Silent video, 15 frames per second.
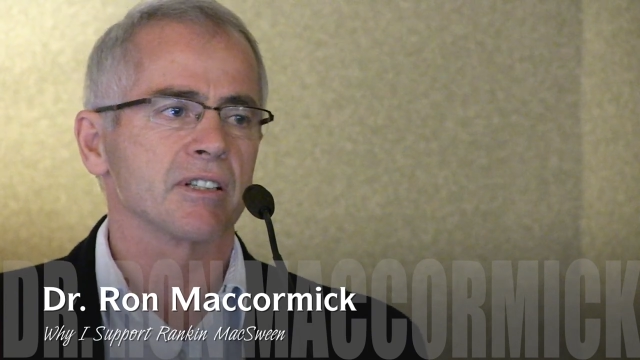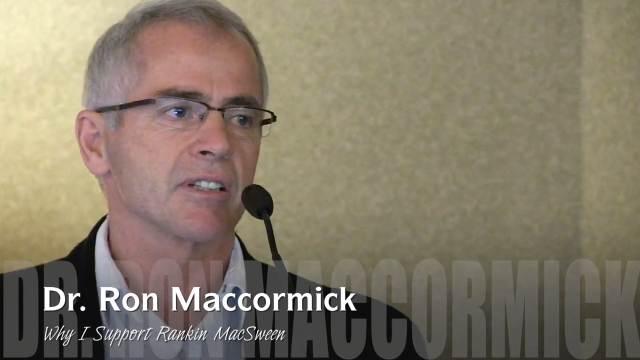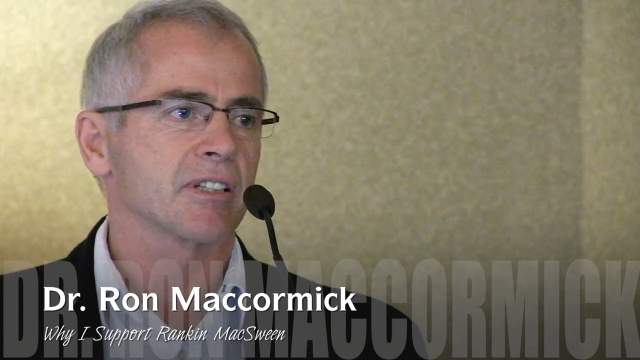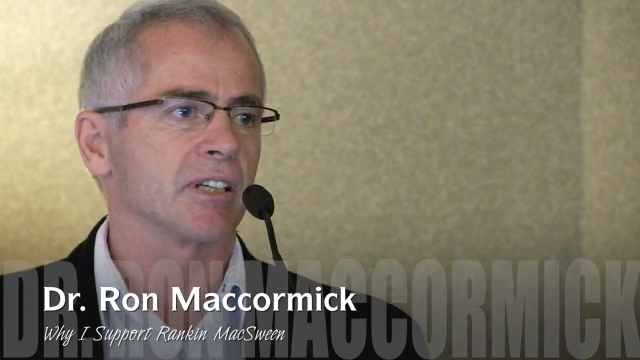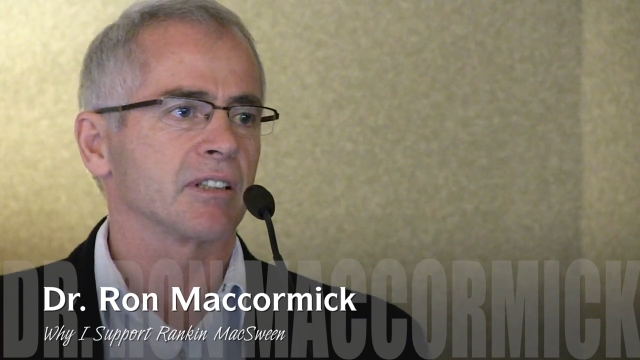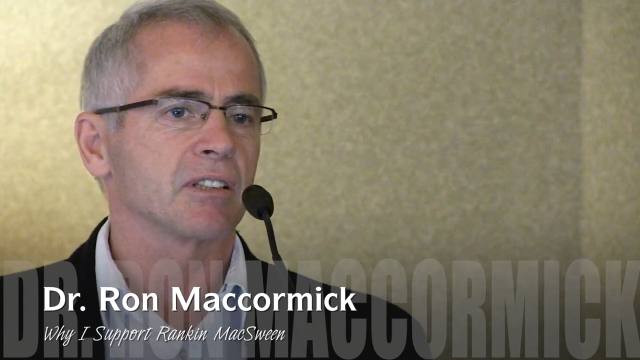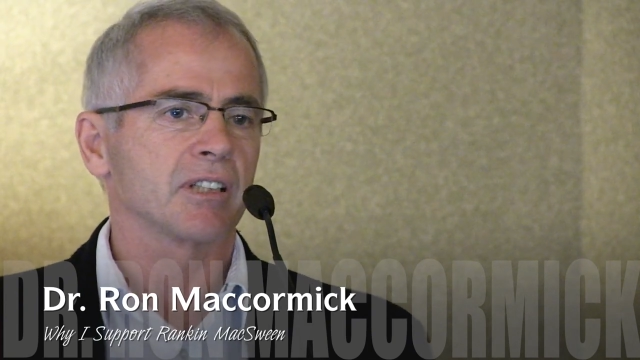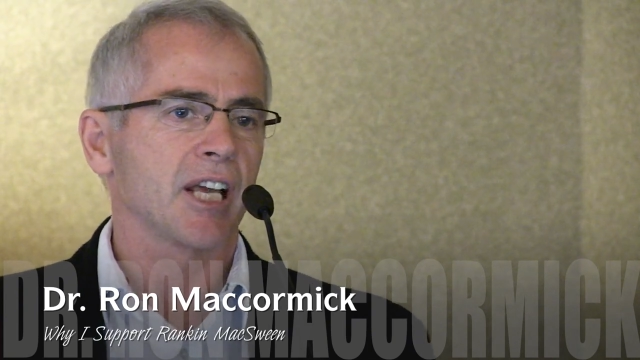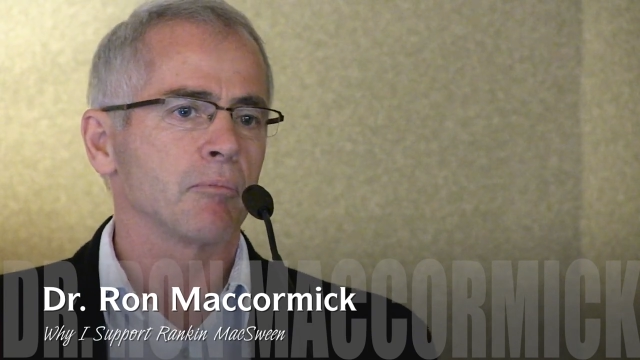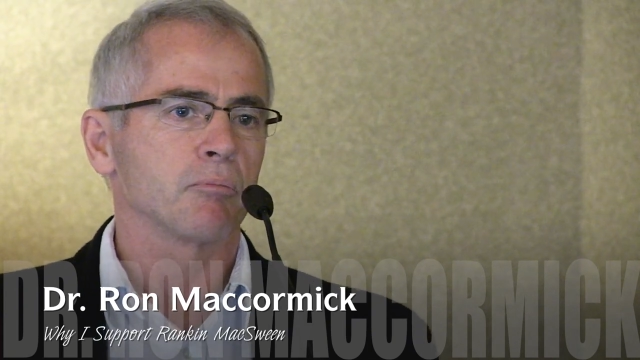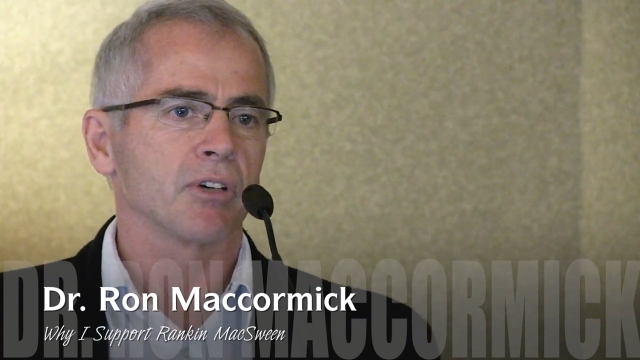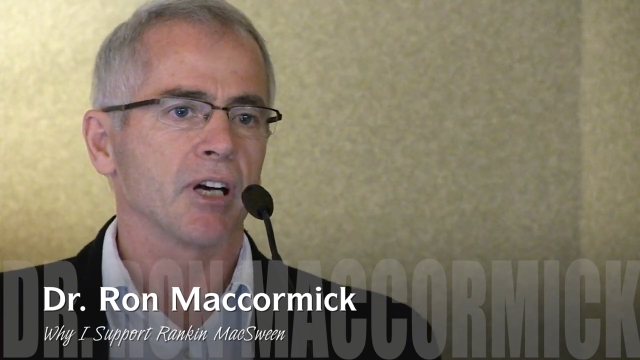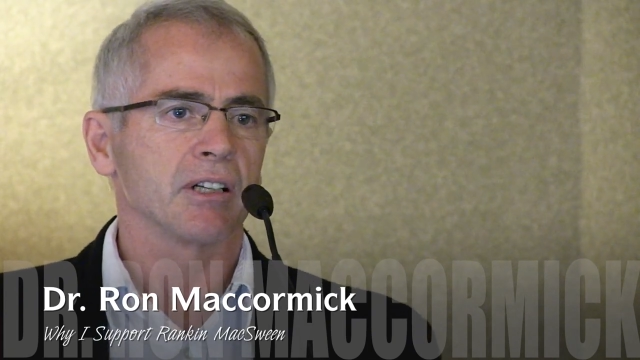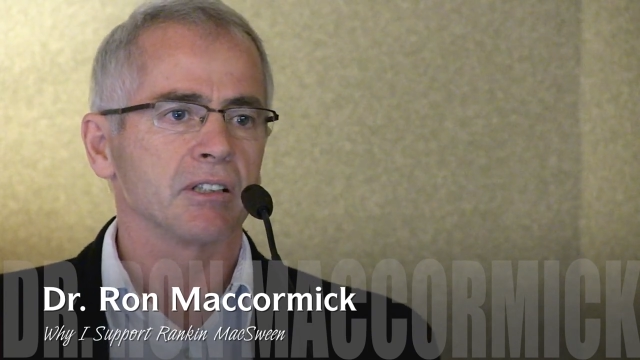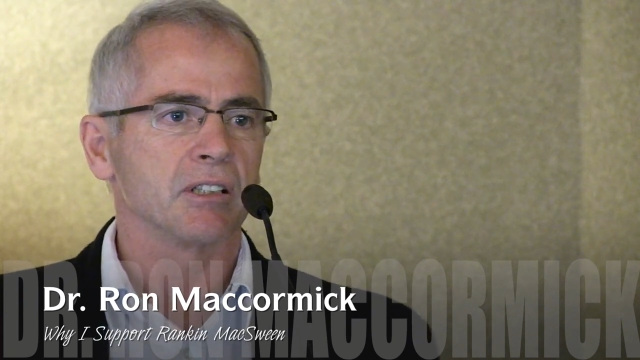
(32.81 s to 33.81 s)
is that Cape
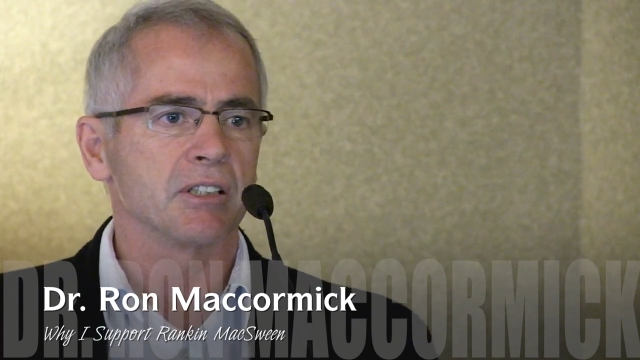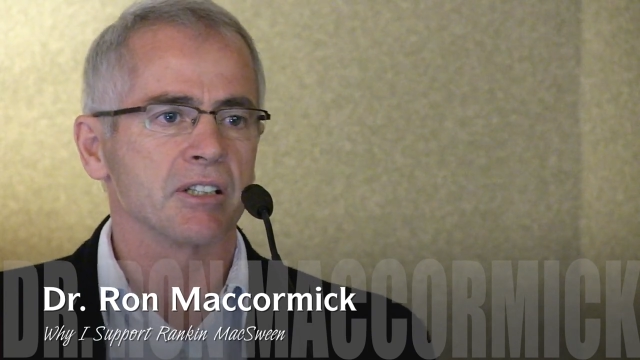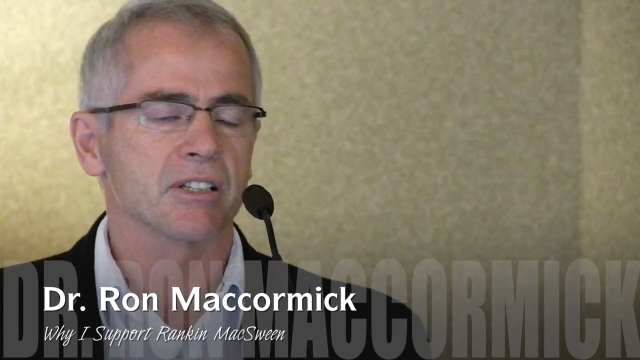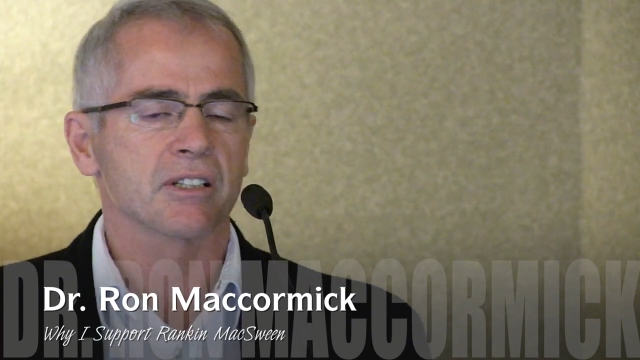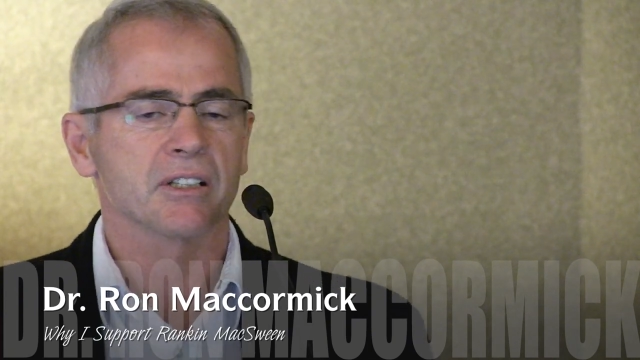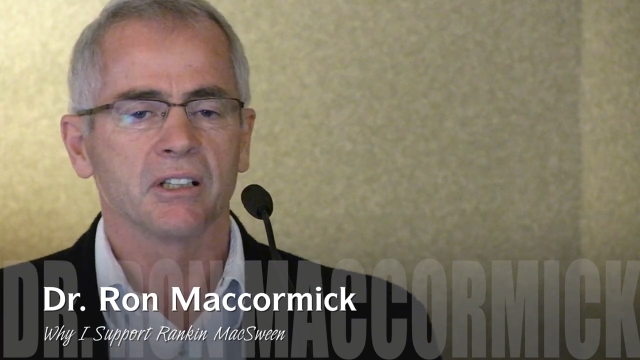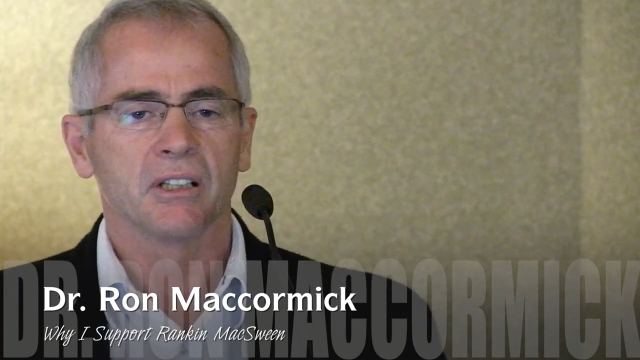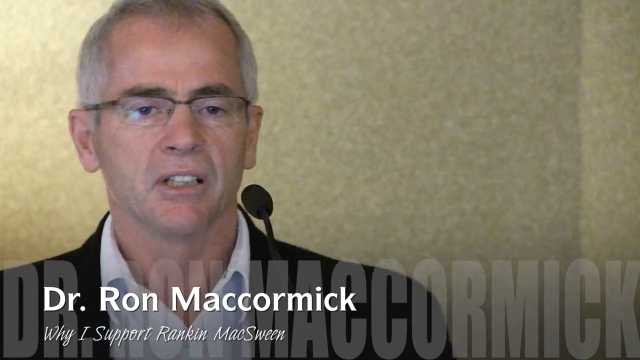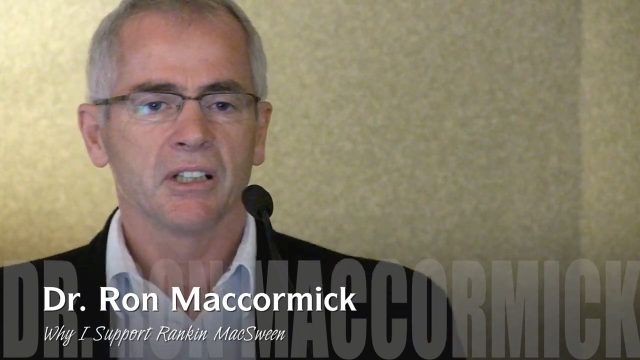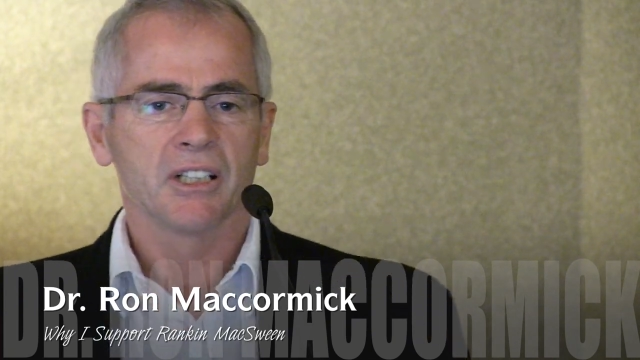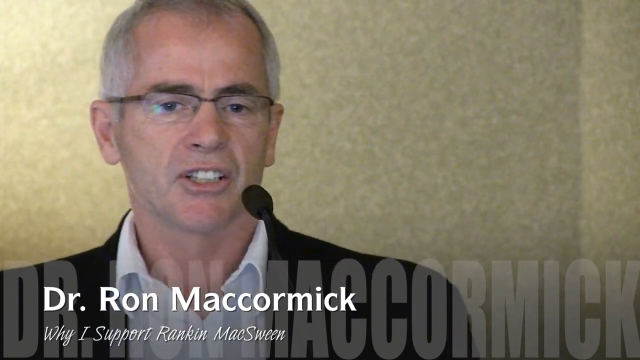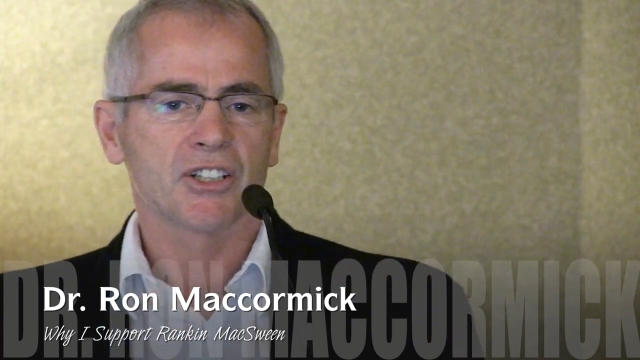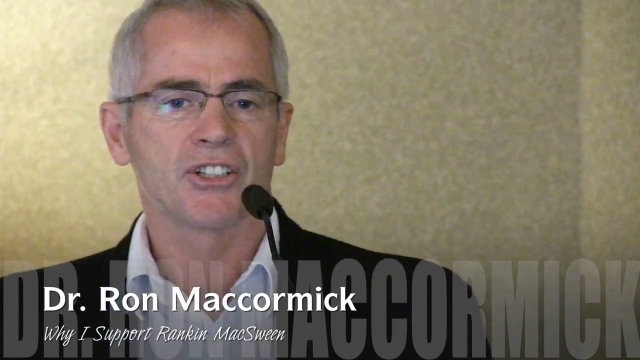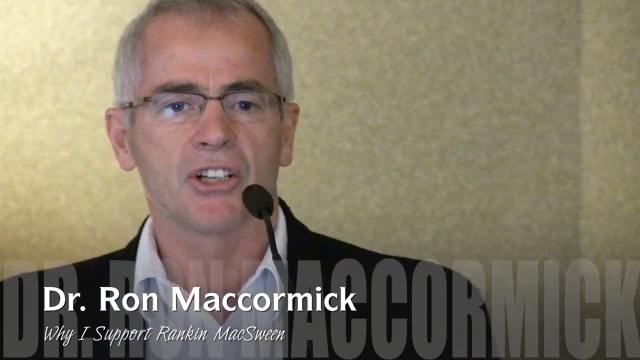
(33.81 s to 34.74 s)
Breton its